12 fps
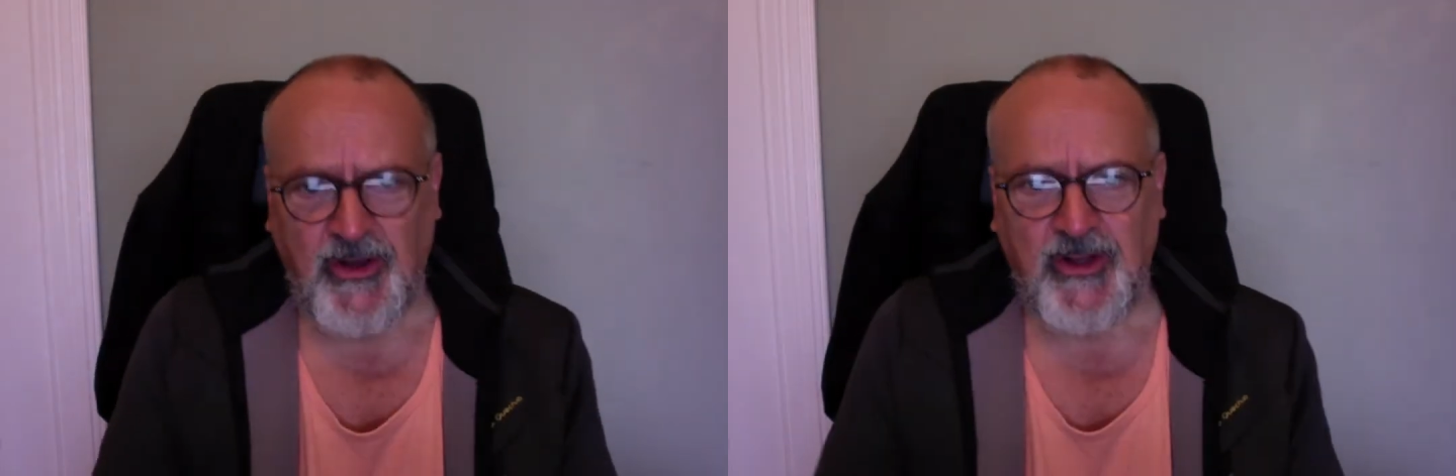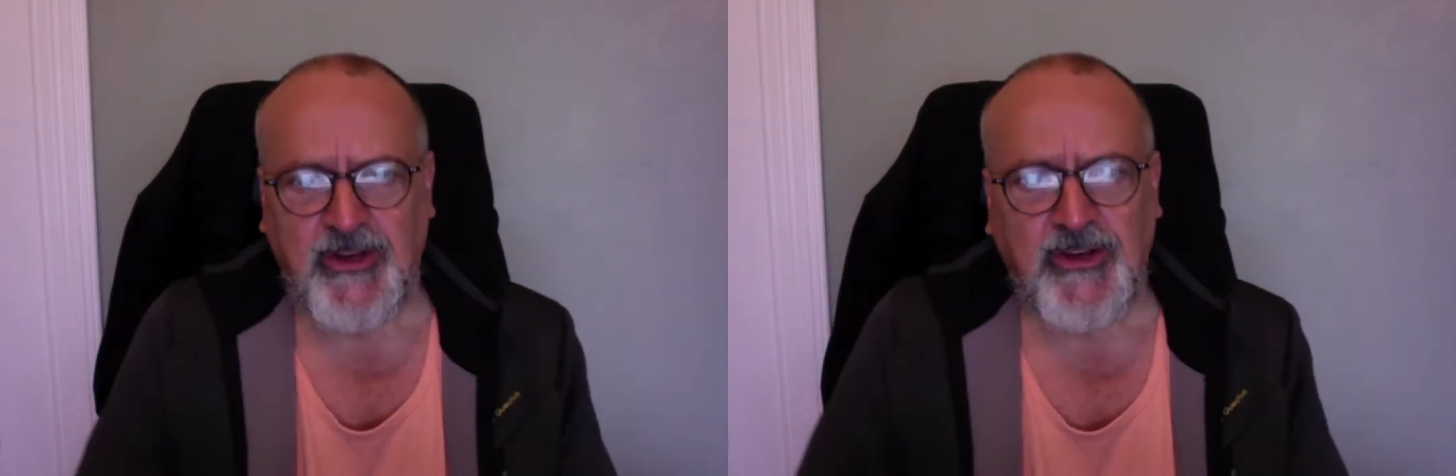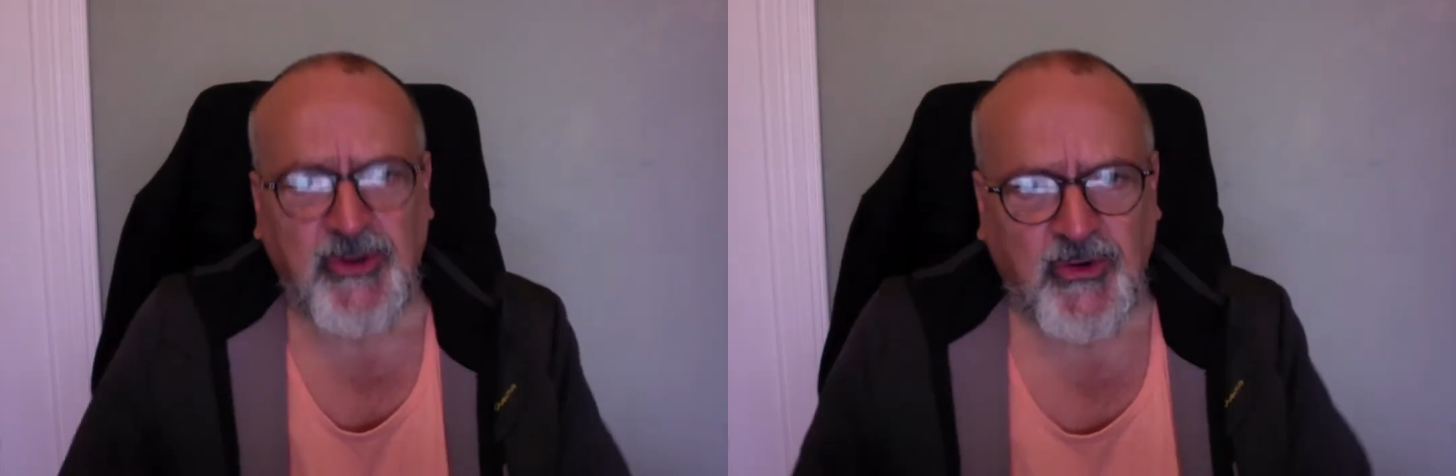
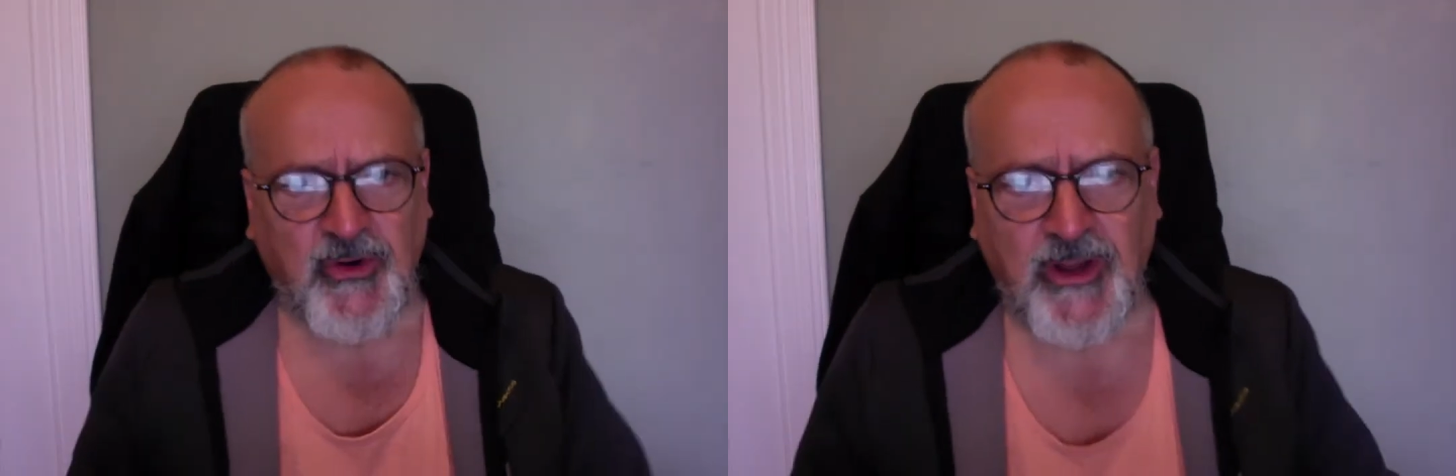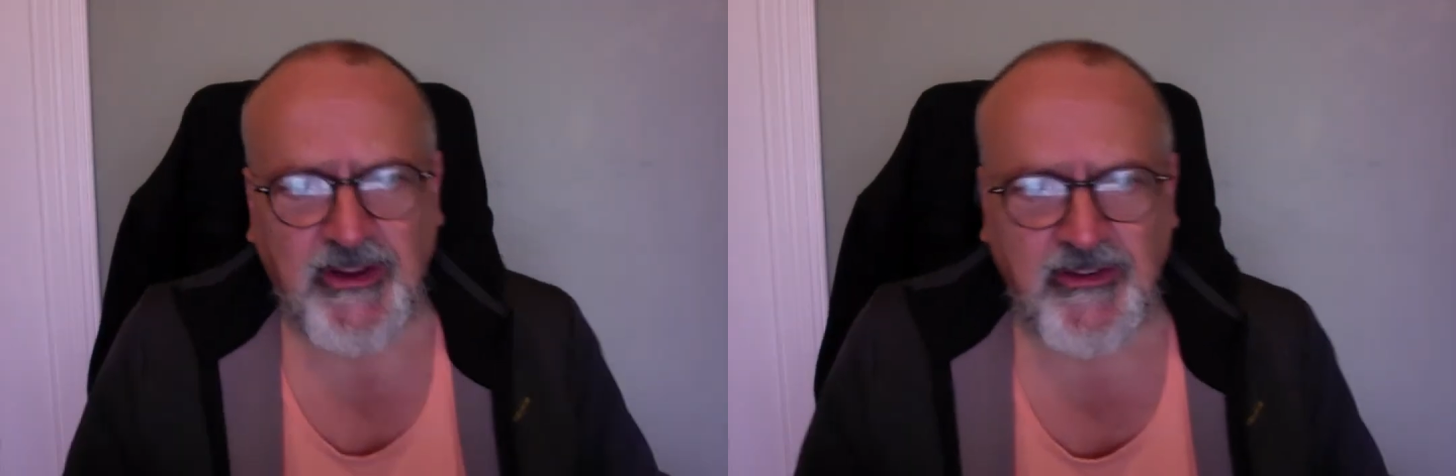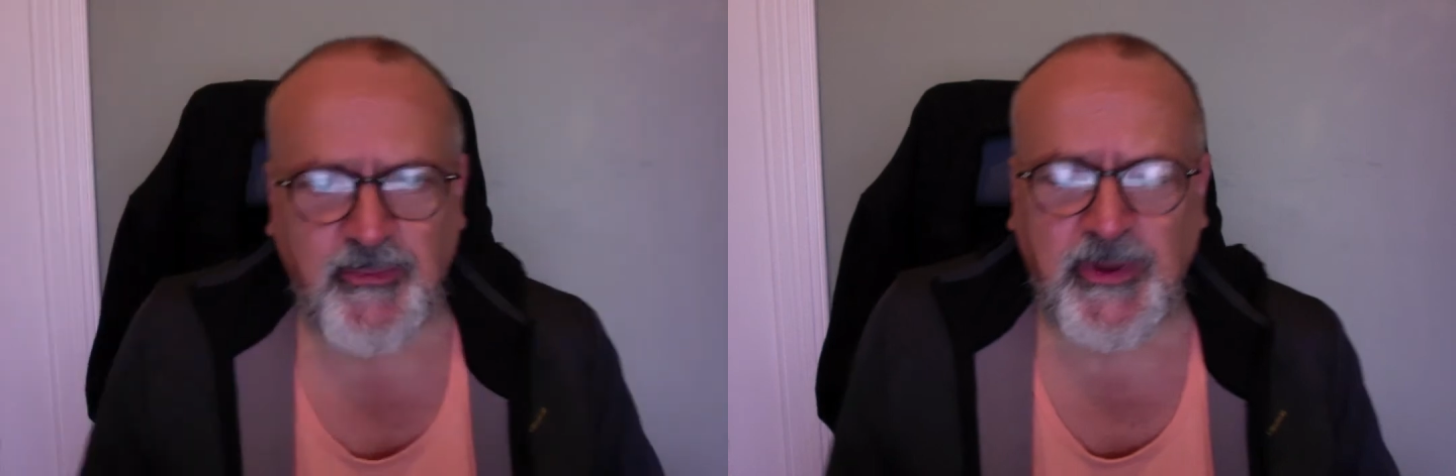in your
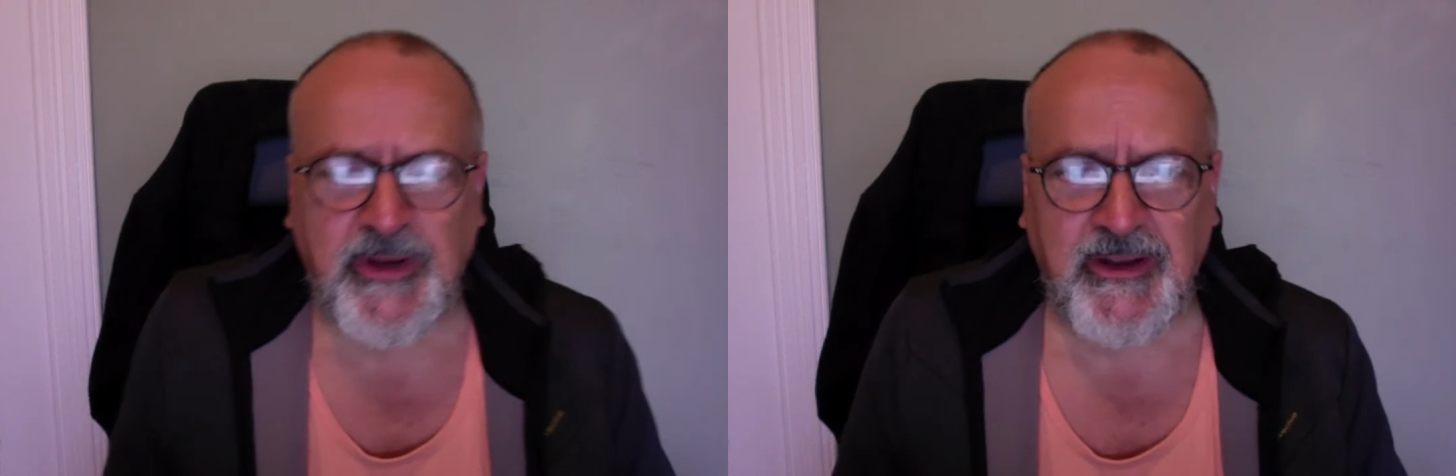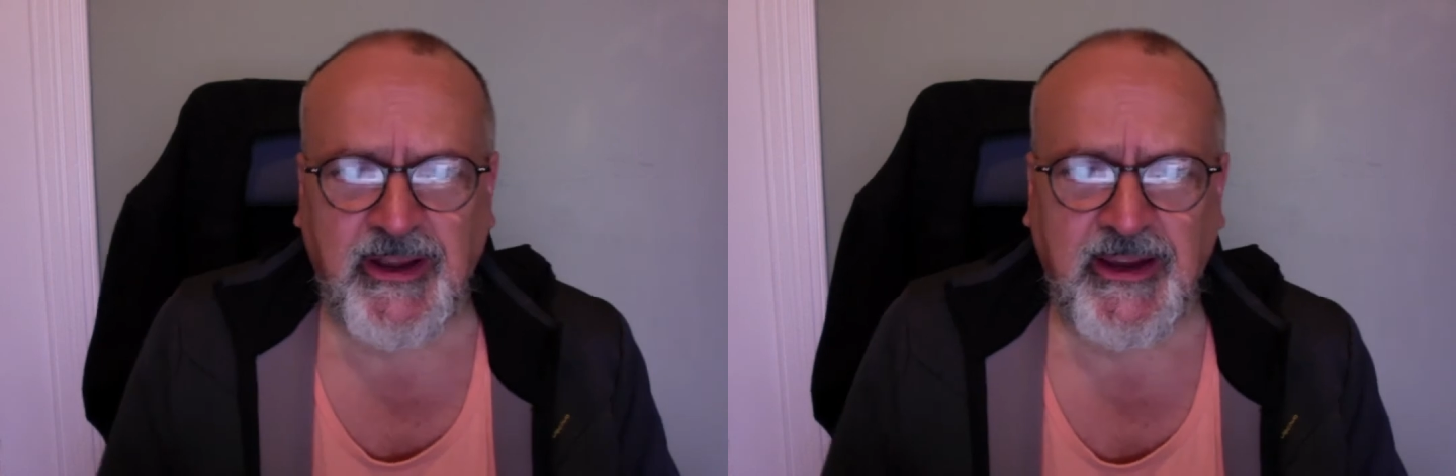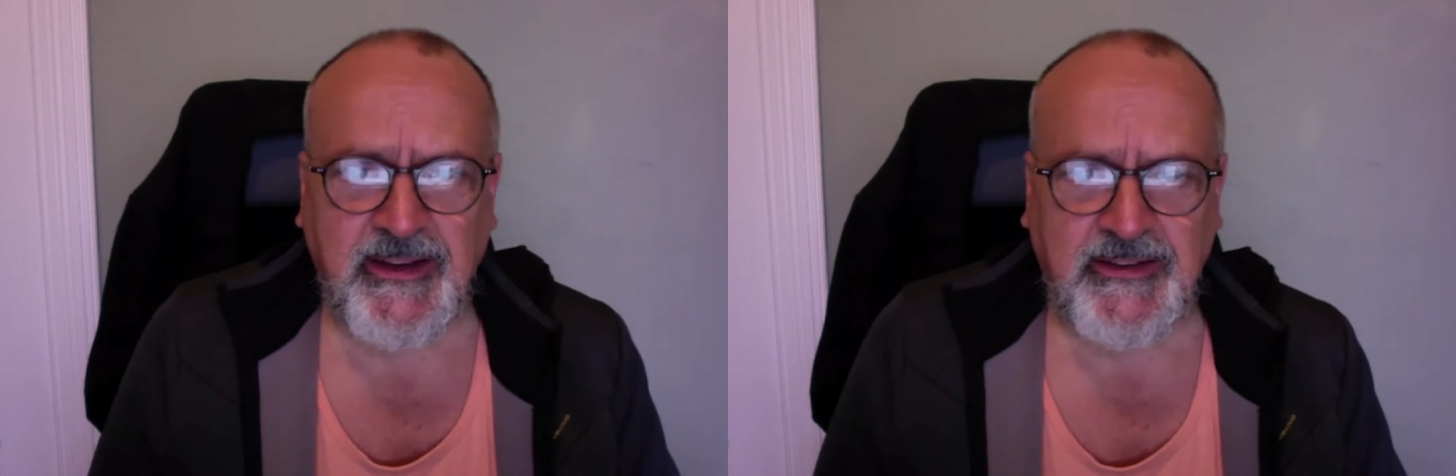life being
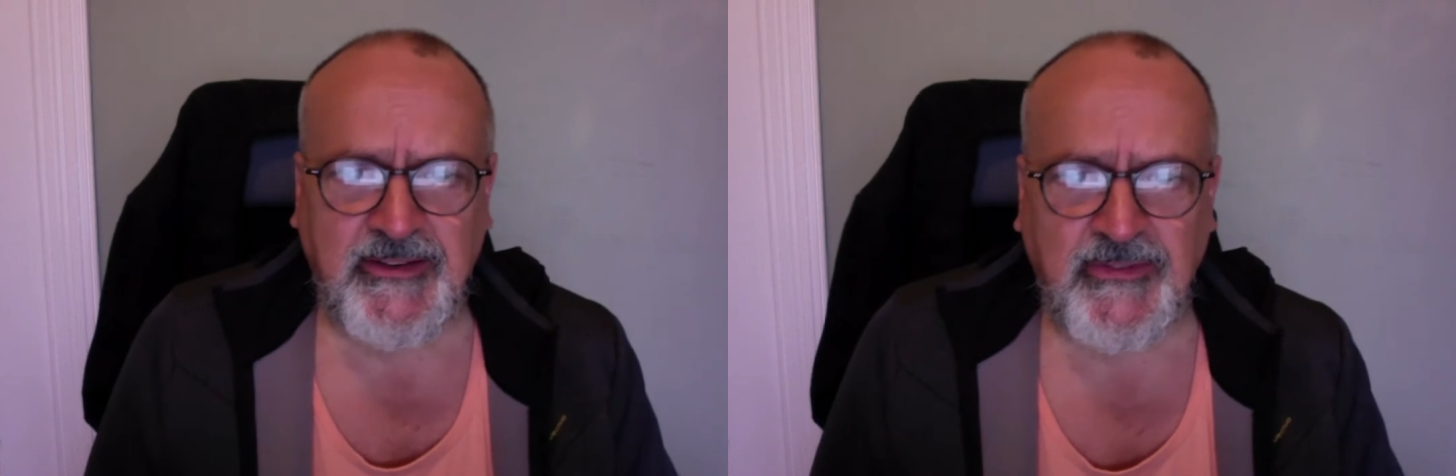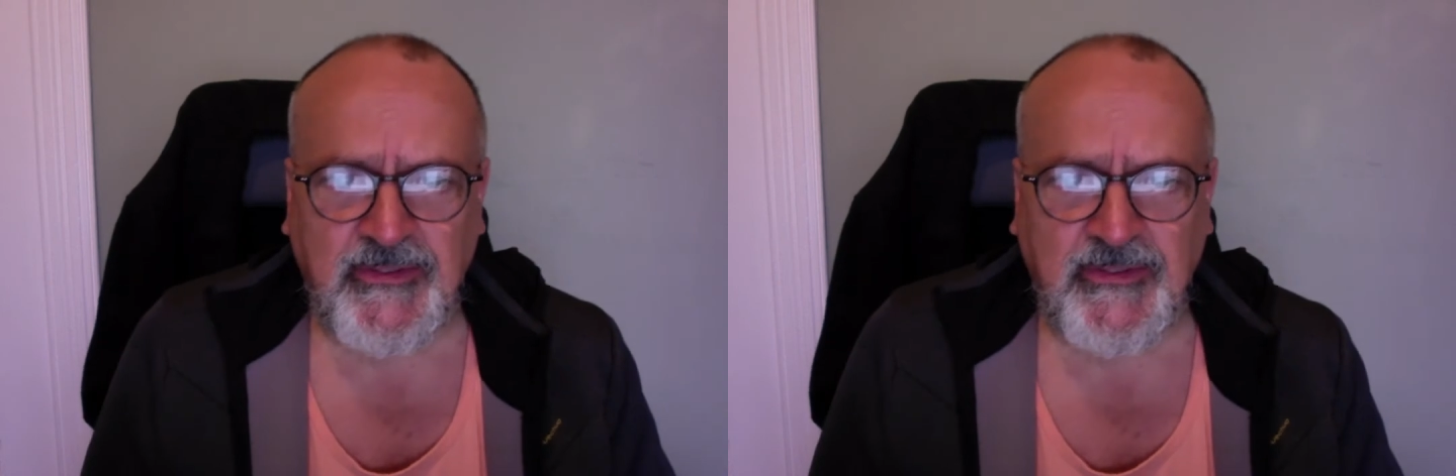negative,